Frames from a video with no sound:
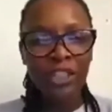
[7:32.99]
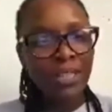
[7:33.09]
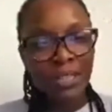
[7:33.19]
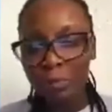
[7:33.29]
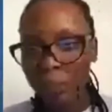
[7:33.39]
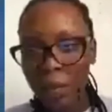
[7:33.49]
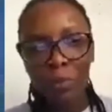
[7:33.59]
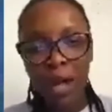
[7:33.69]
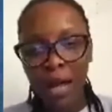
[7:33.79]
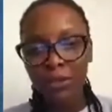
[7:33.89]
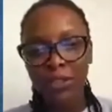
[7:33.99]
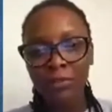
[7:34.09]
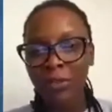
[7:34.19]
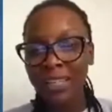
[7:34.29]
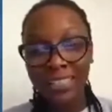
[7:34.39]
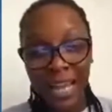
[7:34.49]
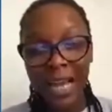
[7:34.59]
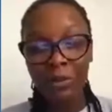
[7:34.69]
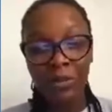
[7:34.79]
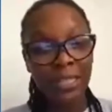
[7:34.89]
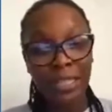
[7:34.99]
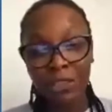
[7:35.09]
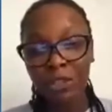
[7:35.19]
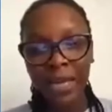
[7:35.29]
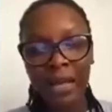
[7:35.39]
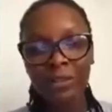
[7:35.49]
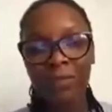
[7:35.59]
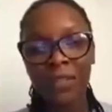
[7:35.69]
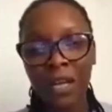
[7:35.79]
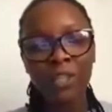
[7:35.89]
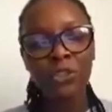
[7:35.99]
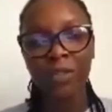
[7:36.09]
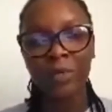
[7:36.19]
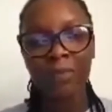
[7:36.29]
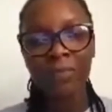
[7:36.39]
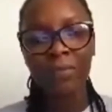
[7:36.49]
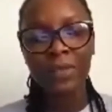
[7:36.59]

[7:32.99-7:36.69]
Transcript: chasing people out of town and literally out of the country.